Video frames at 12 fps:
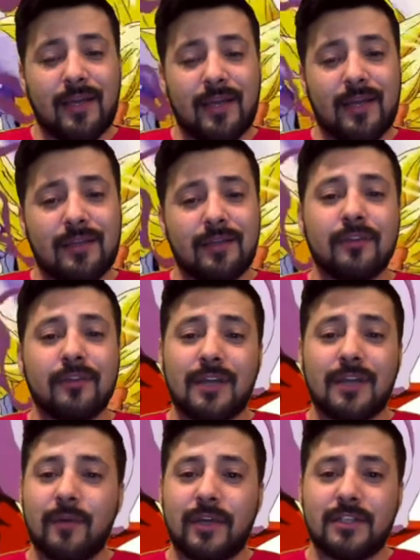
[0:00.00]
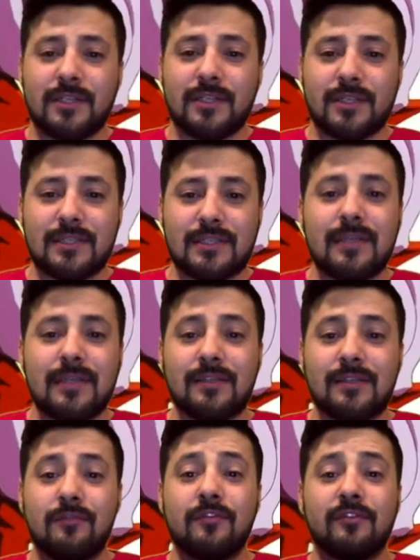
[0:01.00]
And the only time we actually get to see it
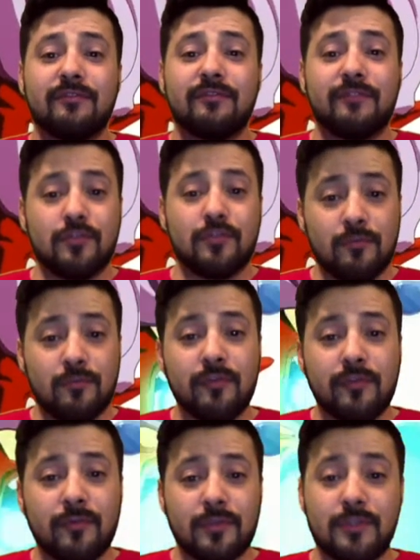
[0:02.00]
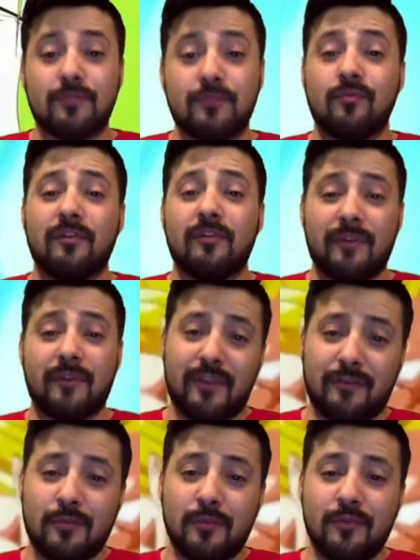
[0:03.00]
is during the fusion movie, which is one of my
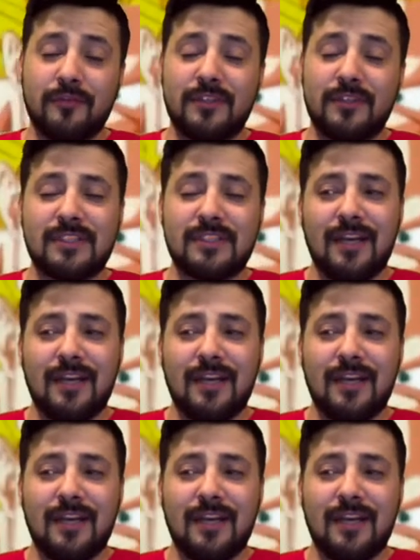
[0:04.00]
favorite movies.